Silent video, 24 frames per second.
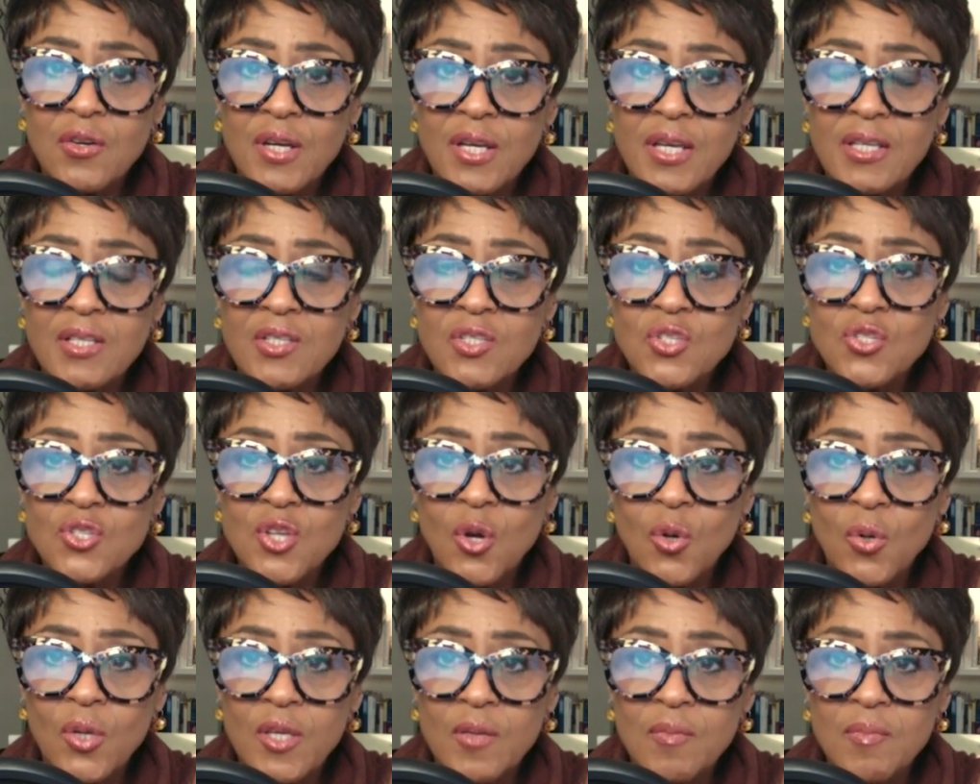is
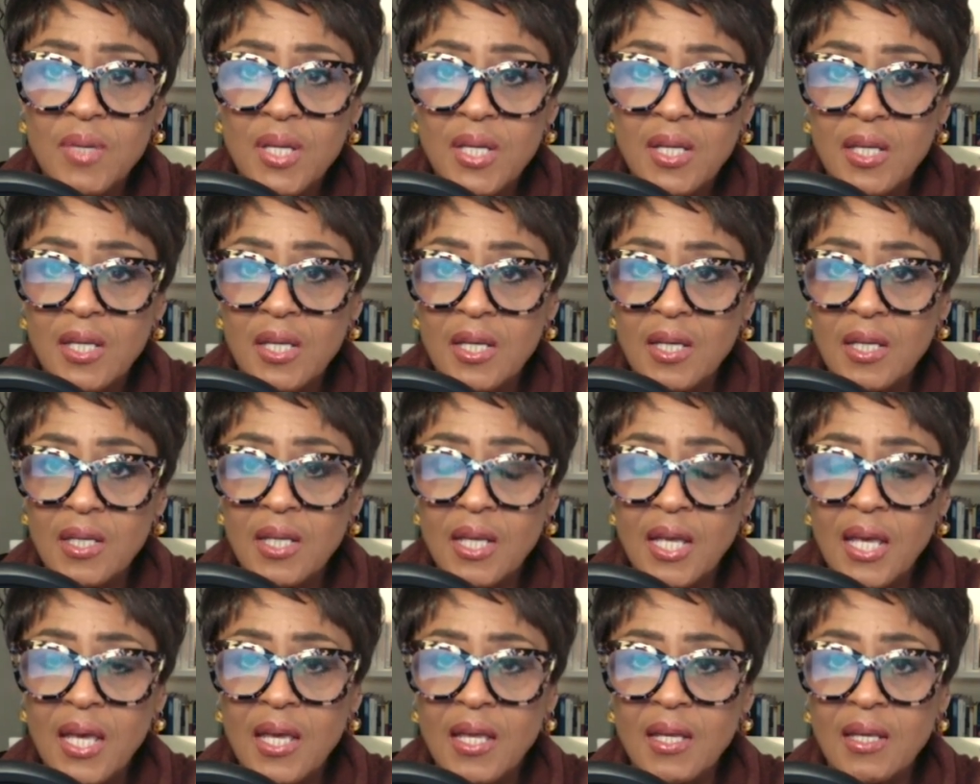so
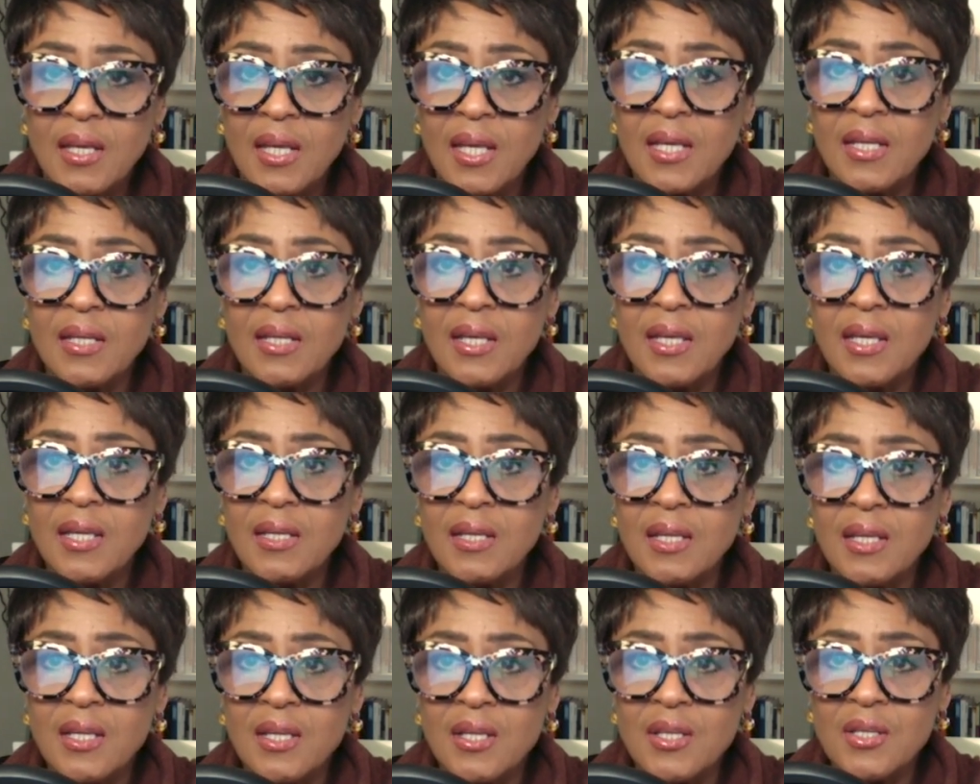immediate, and
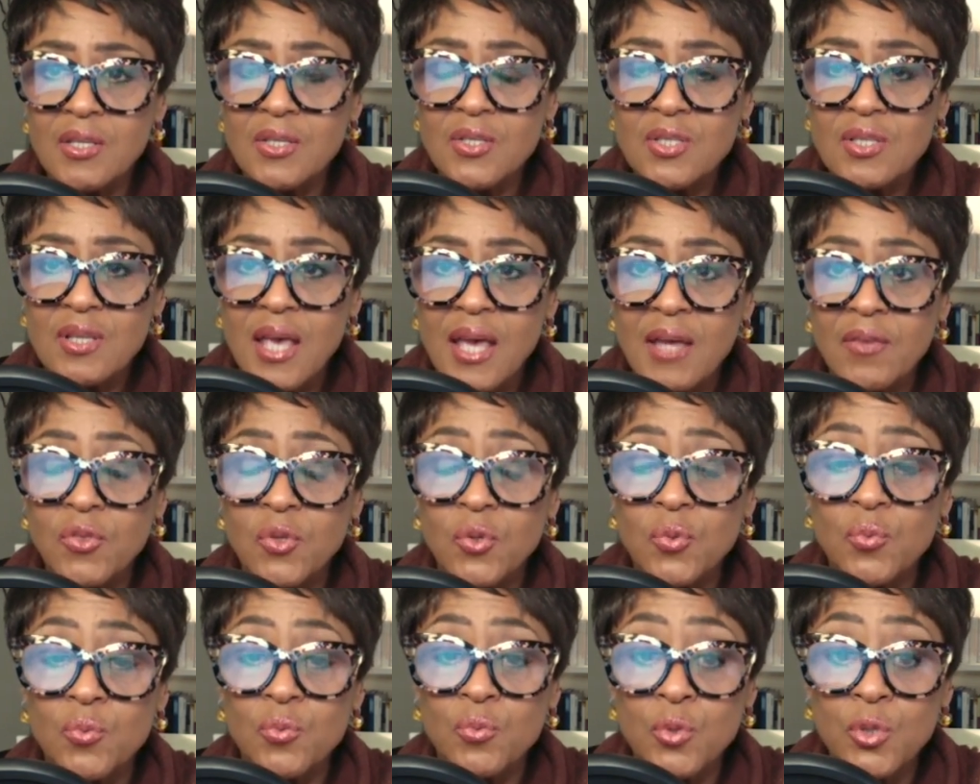it is at
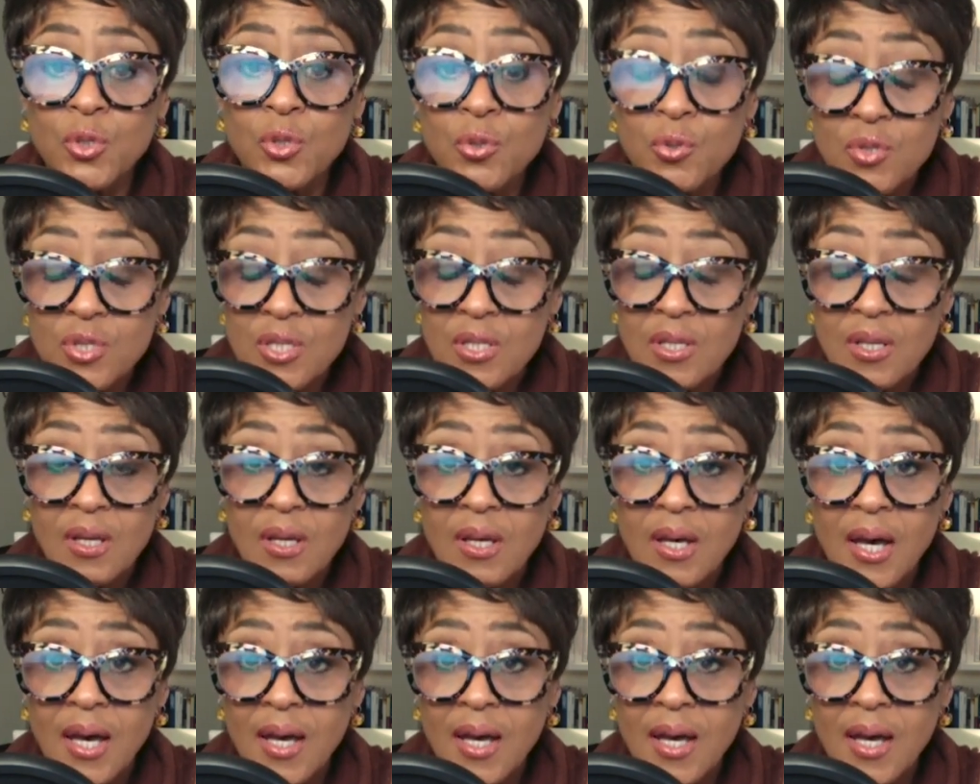the root,